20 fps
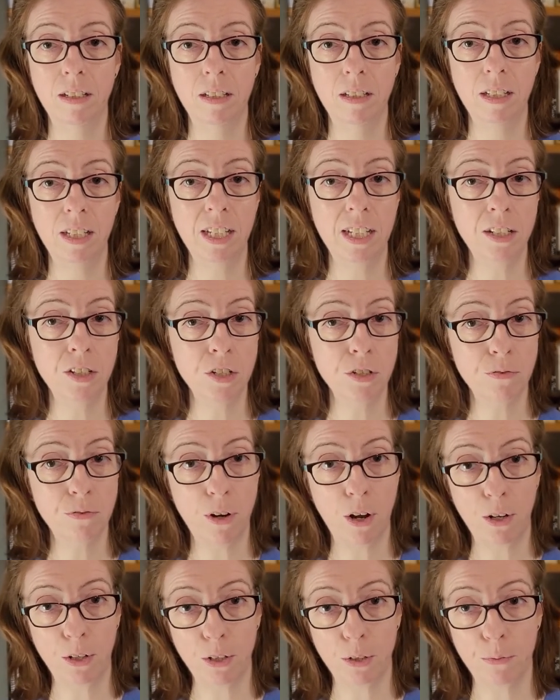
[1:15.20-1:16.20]
Each
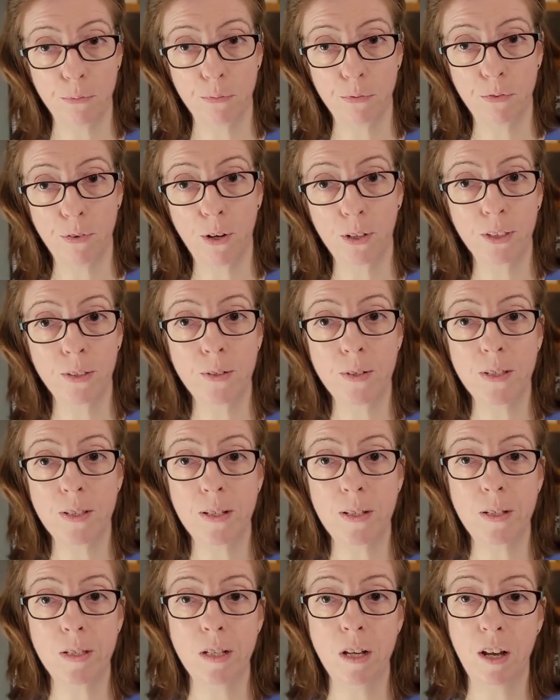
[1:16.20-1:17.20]
volume
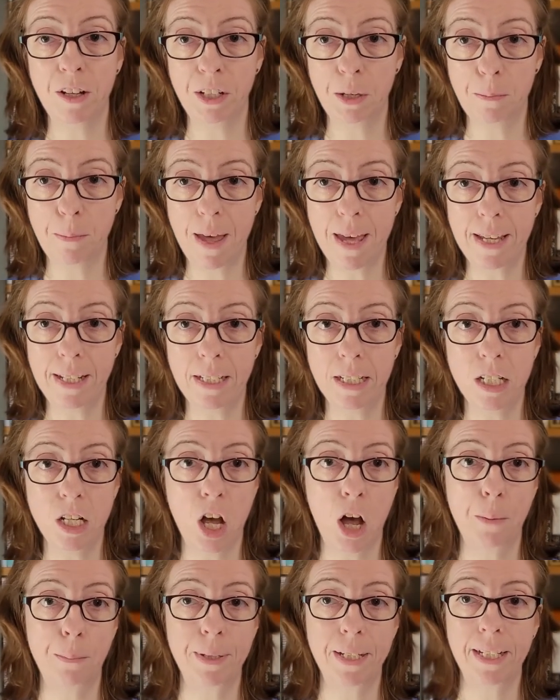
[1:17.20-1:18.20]
focuses on a main
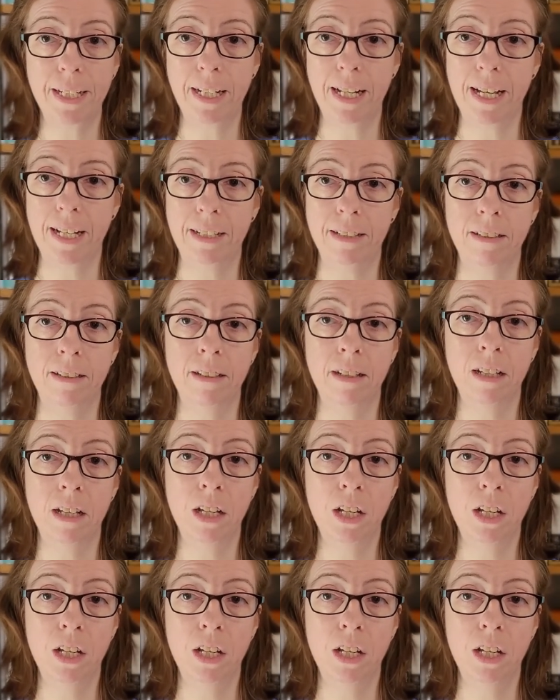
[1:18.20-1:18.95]
topic line,